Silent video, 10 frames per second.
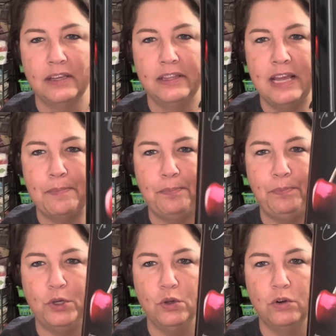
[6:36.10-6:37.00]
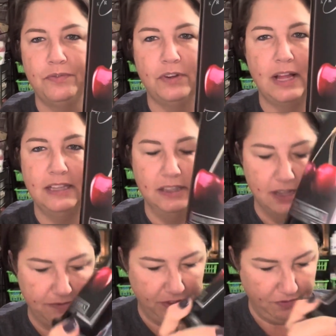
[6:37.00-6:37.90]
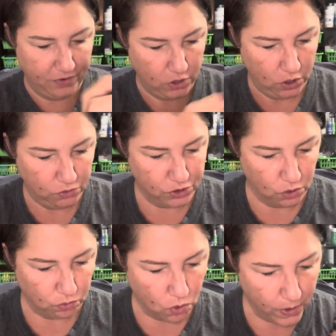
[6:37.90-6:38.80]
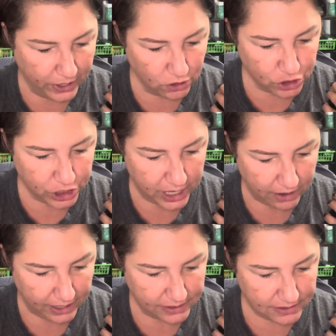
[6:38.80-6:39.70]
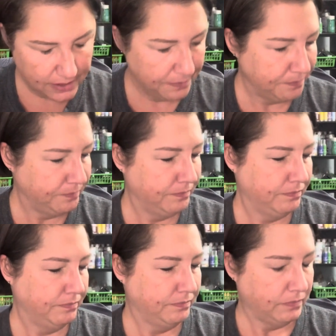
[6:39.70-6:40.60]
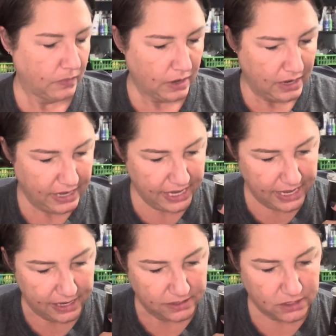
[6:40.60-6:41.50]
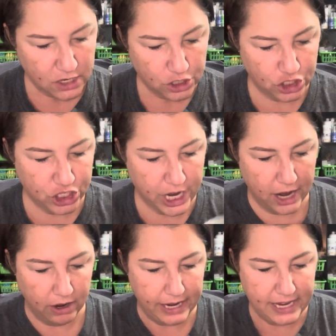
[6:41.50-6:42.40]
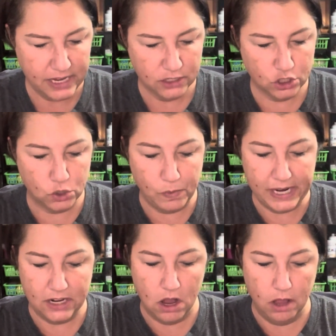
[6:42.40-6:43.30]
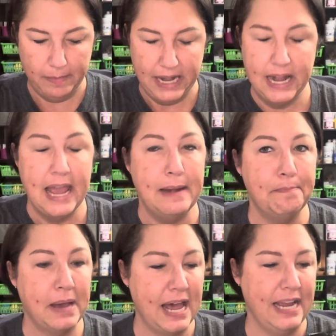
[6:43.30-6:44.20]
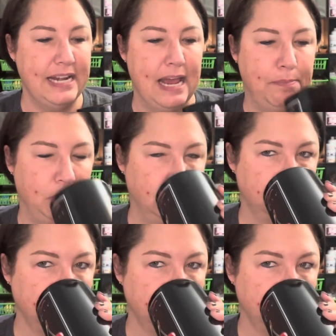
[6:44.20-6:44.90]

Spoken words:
Isn't that beautiful? I love the photo. So royal cherries is cherry, sweet almond, and pineapple.